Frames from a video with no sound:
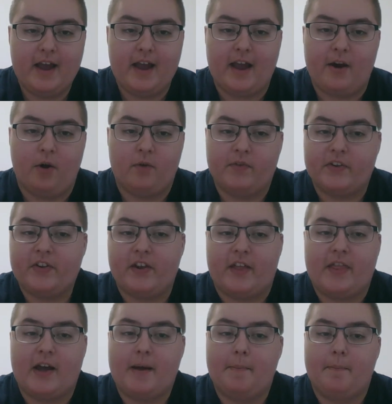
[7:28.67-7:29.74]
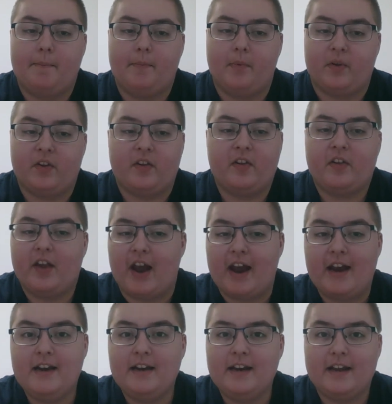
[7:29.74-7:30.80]
and obviously that was a
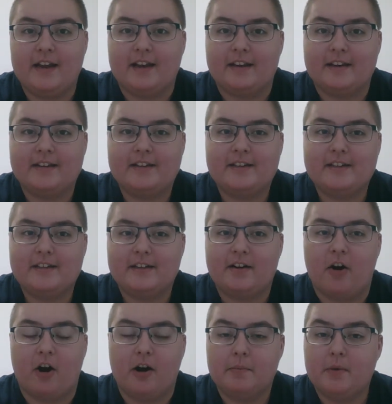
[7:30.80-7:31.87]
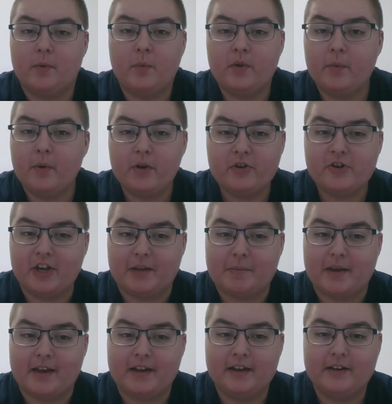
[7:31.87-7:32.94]
sign and karma was watching
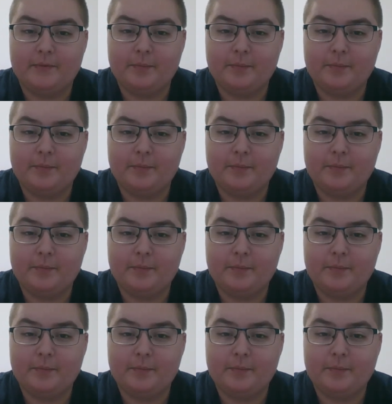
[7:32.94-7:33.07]
me.